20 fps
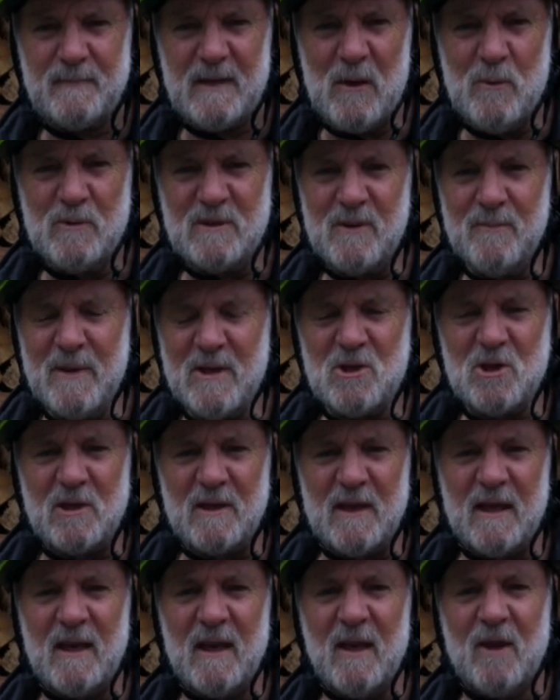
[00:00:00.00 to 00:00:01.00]
It was
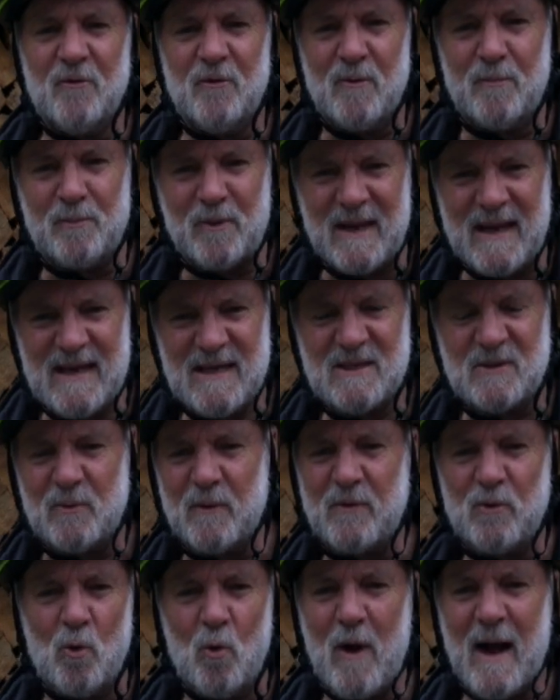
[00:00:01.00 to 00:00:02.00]
immediately replaced
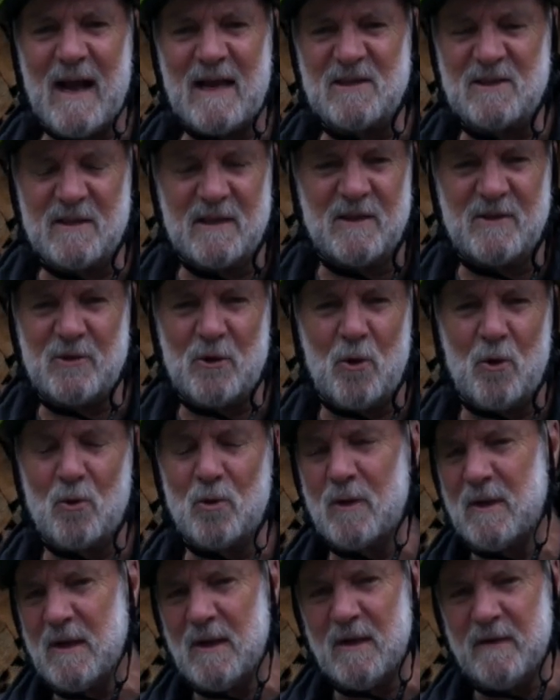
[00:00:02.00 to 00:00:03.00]
with no hassle at
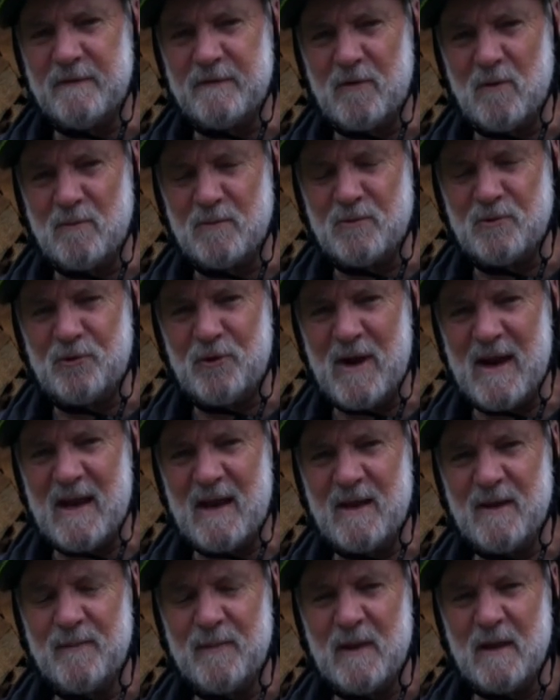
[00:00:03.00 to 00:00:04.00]
all from
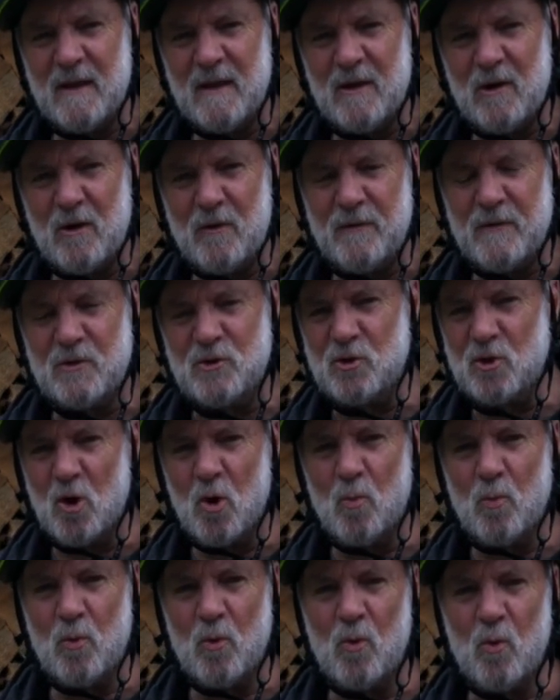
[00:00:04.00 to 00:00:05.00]
Trek or the
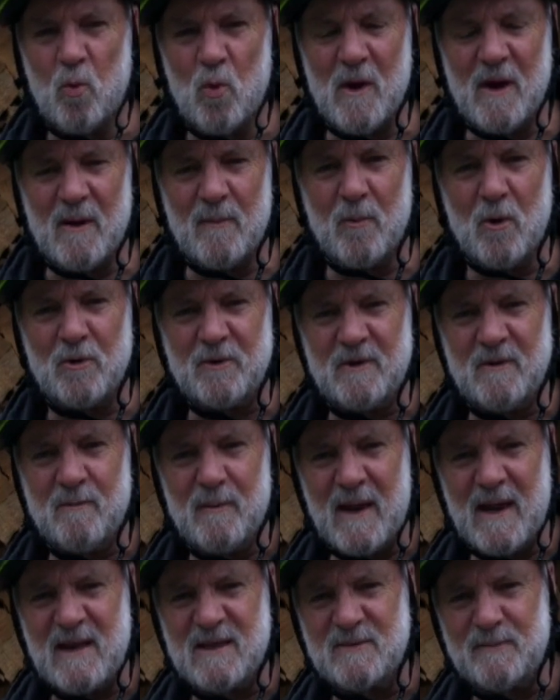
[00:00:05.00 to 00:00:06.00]
shop where I bought it,
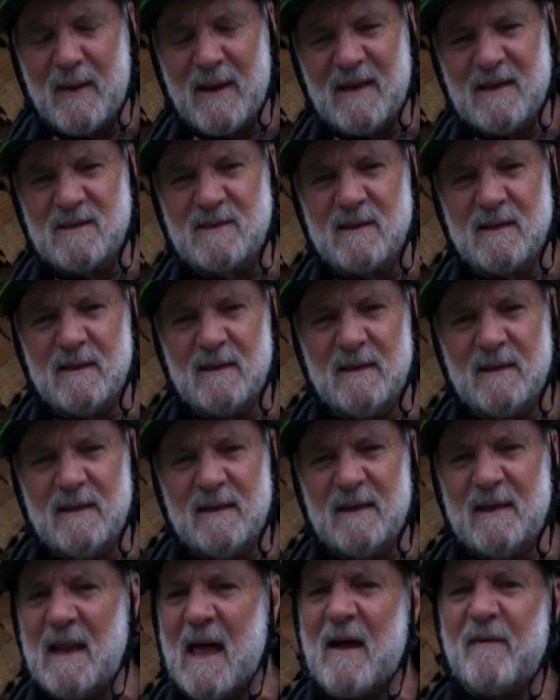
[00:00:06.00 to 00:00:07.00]
Mike's Bikes
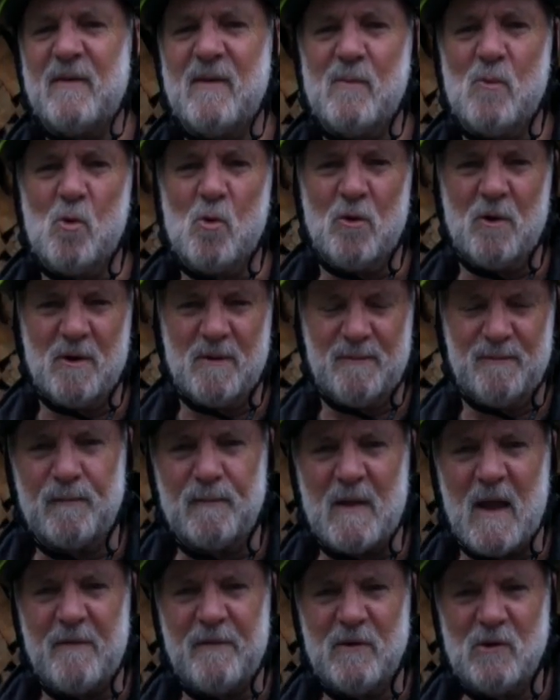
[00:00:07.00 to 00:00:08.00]
in Aviemore.
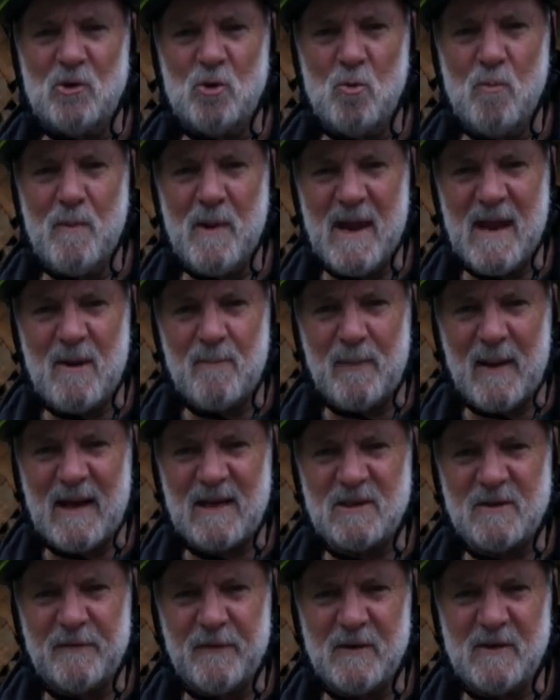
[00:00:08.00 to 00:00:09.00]
I've had new brake
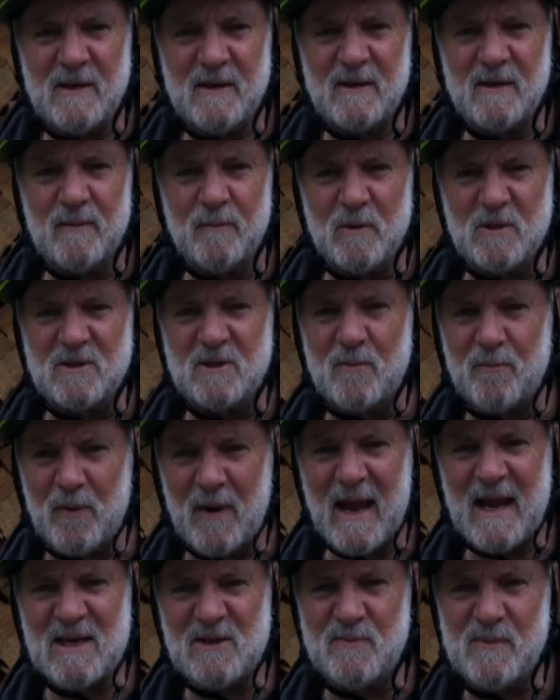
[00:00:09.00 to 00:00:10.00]
pads fitted, which
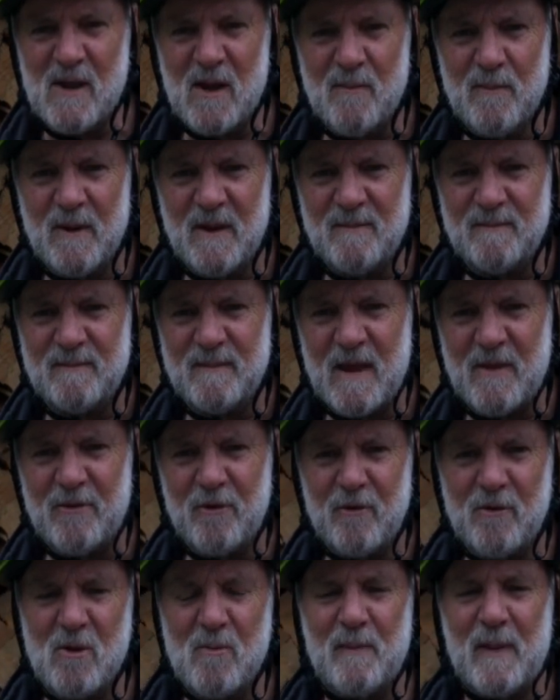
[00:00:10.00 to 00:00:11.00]
surprised me a bit. I
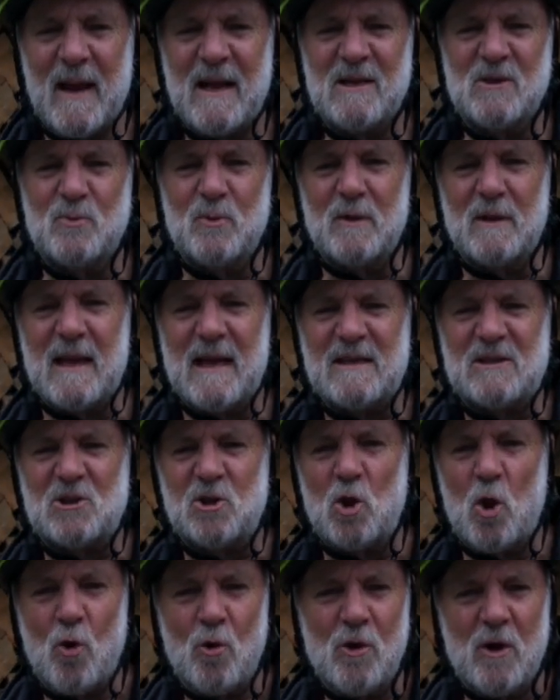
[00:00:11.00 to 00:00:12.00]
thought the pads would
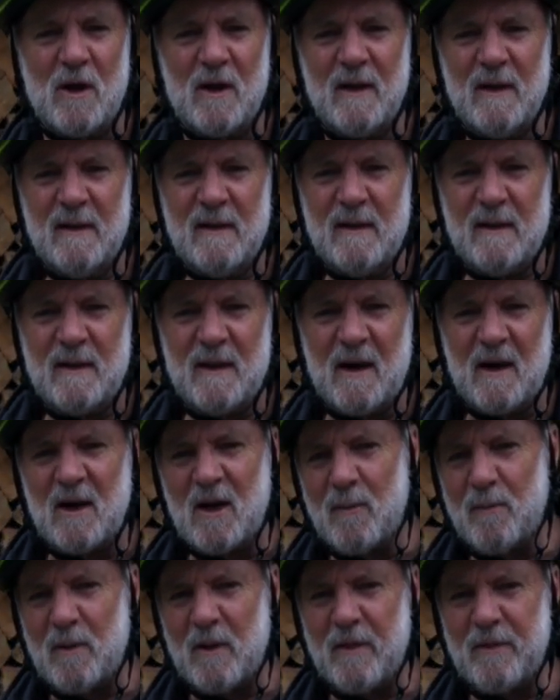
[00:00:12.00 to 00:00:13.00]
last longer than a
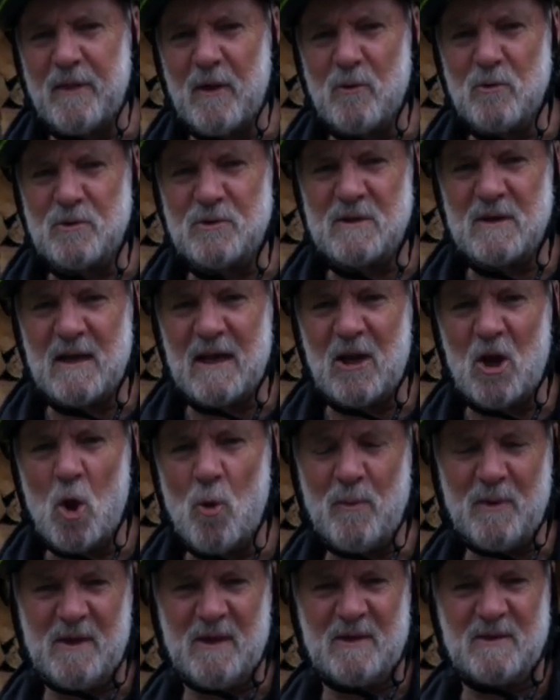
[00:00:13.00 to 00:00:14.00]
couple of thousand
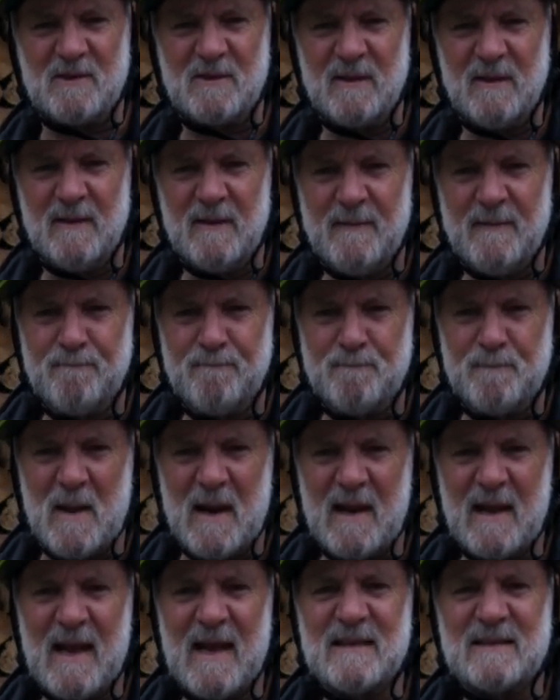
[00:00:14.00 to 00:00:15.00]
kilometres.
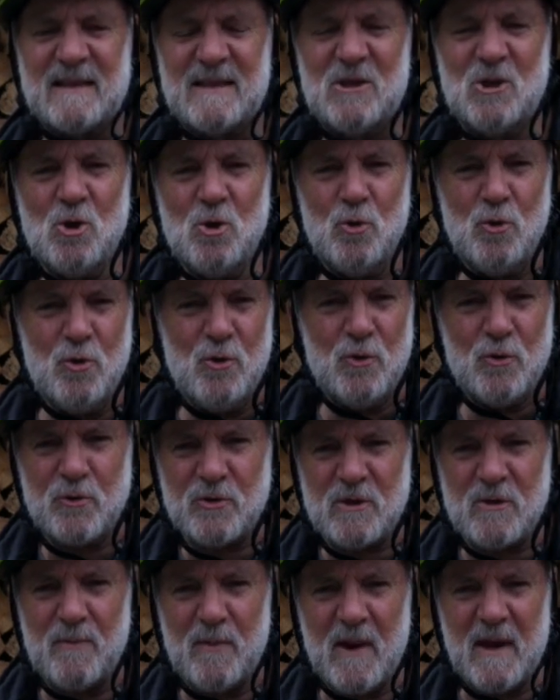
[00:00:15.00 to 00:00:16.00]
But I guess I do
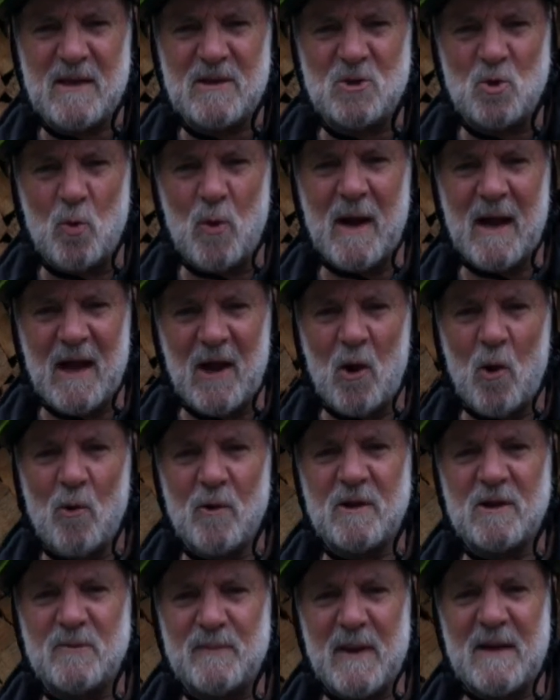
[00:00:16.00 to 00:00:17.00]
use the brakes quite a
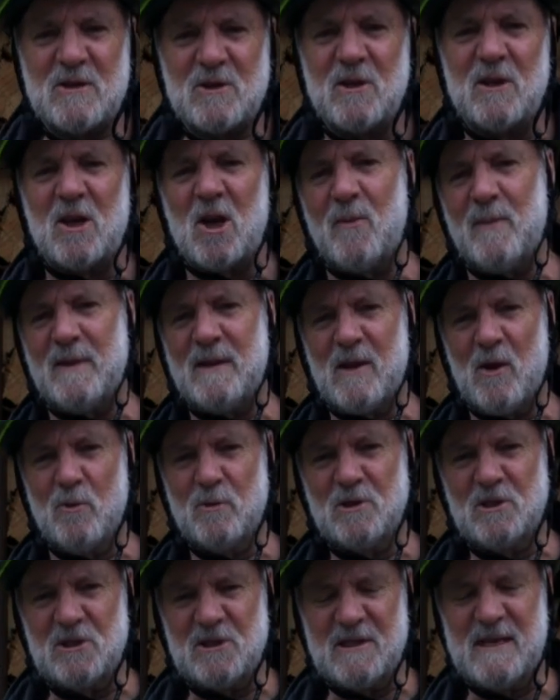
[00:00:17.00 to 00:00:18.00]
lot, especially coming
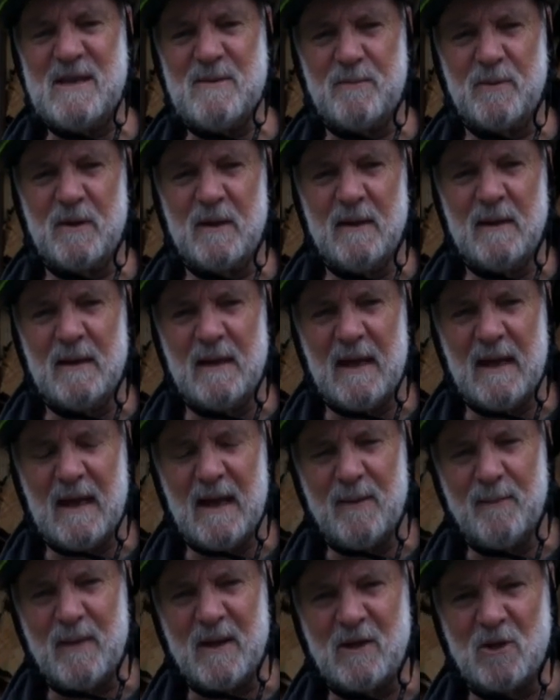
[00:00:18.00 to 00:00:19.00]
down steep
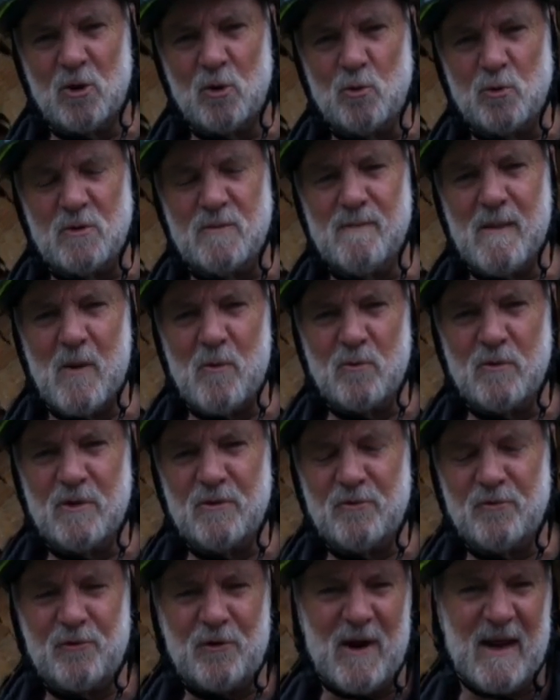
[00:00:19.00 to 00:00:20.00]
and loose
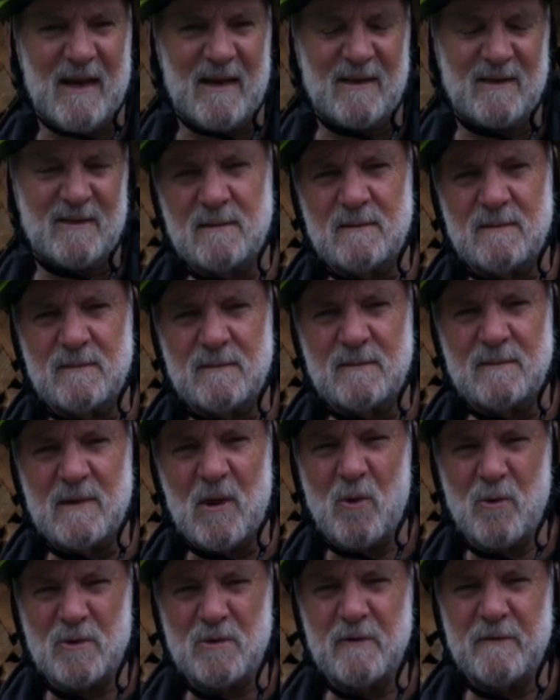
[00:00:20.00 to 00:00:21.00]
mountain tracks.
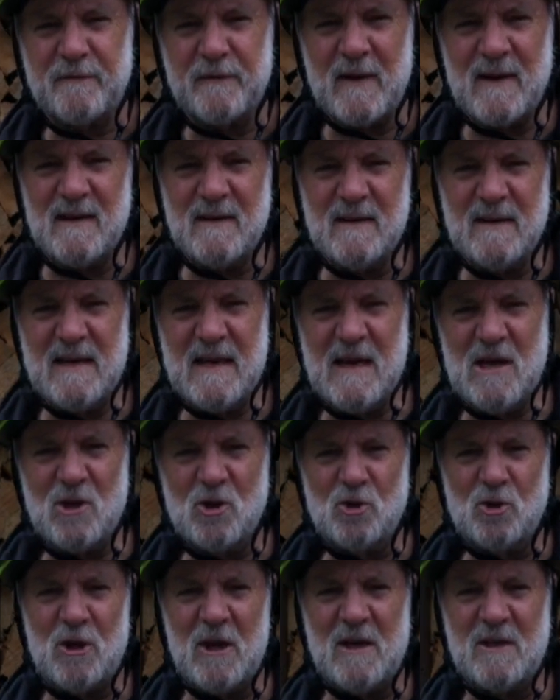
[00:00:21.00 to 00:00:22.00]
I also find gear
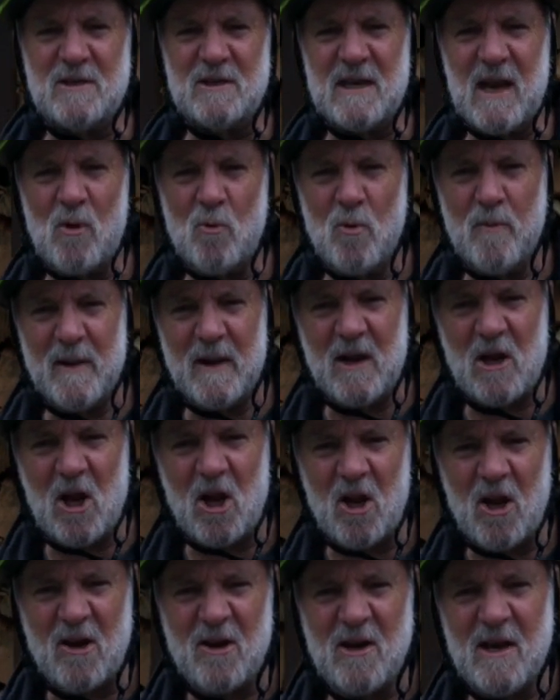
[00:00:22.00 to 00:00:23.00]
changing a wee bit
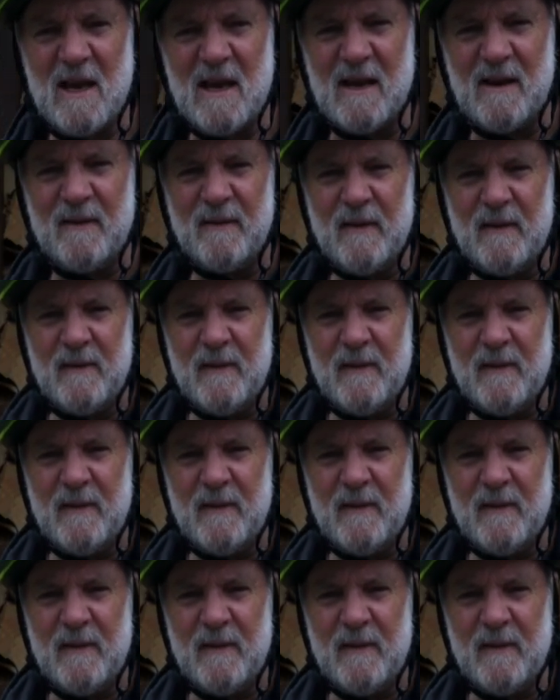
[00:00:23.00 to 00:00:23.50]
clunky.